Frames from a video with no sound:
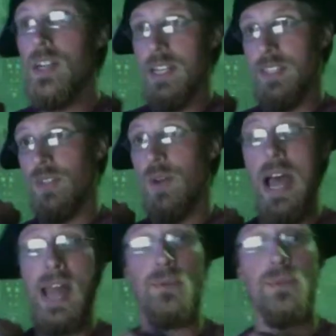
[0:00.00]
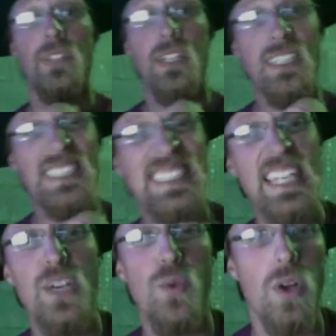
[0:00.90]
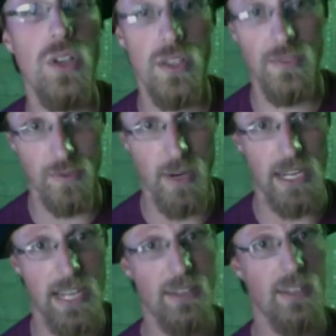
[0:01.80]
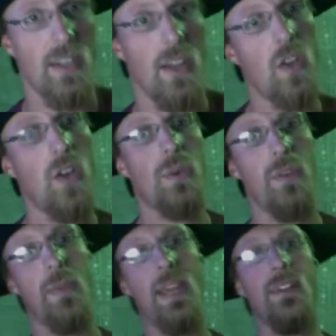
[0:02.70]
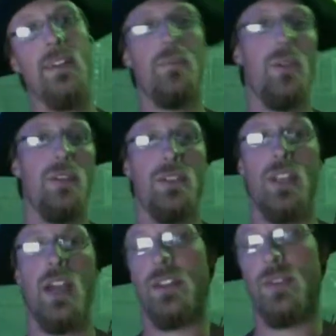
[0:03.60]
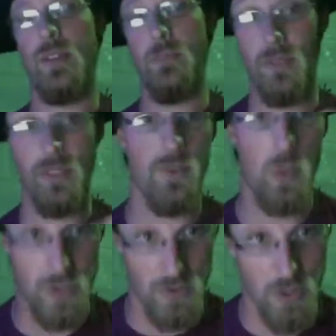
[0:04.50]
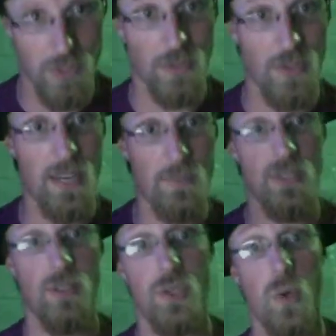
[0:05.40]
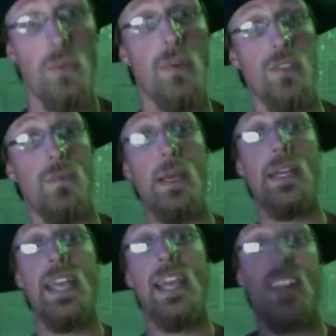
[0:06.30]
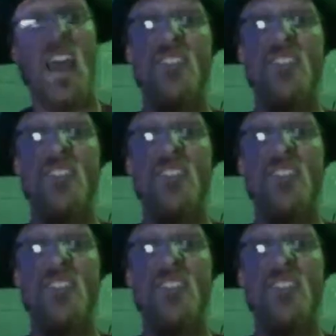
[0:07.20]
So I will see you all on Friday, along with the Bay Area brawler Skylar Greenberg, of course, for another great episode of the Court Martial Podcast.